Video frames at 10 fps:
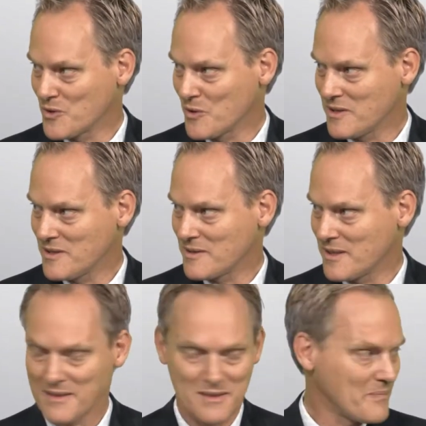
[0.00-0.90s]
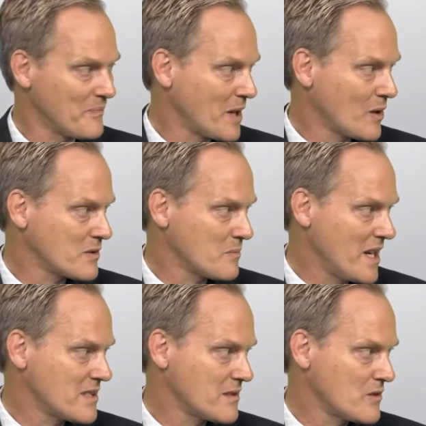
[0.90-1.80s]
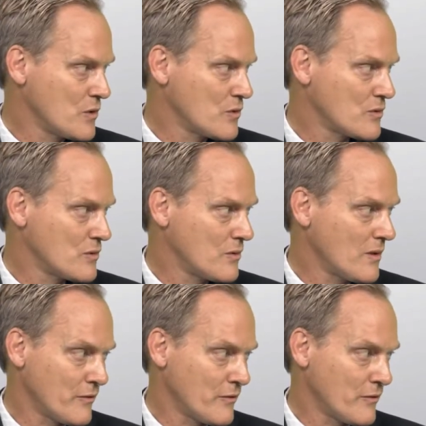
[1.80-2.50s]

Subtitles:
toxicities because patients used to,